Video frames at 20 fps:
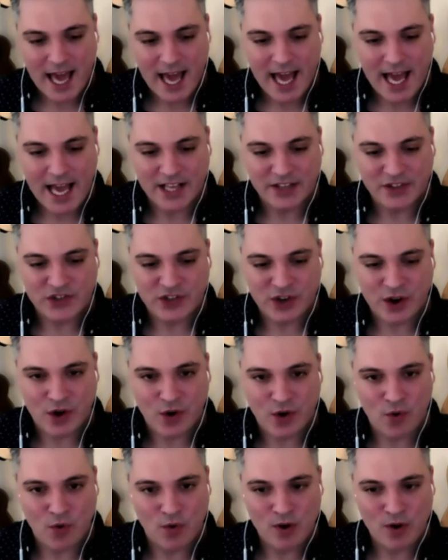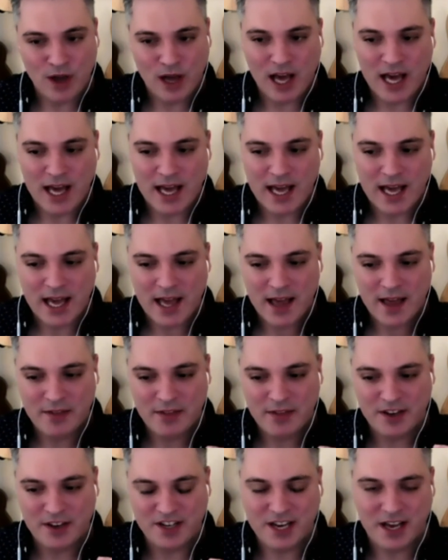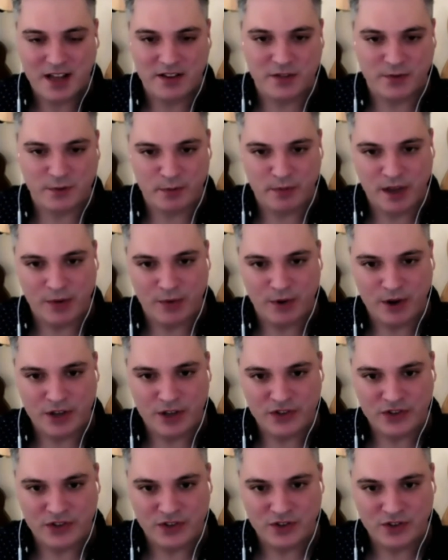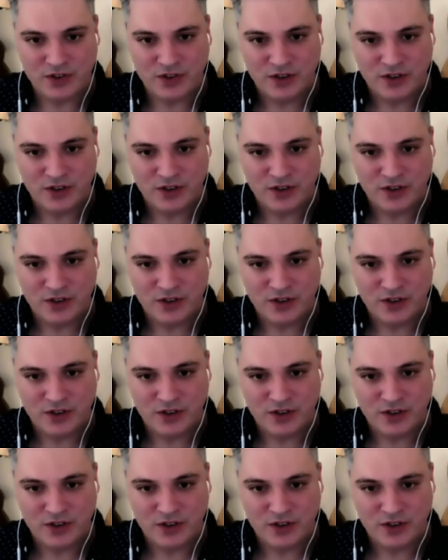And so the challenge for me was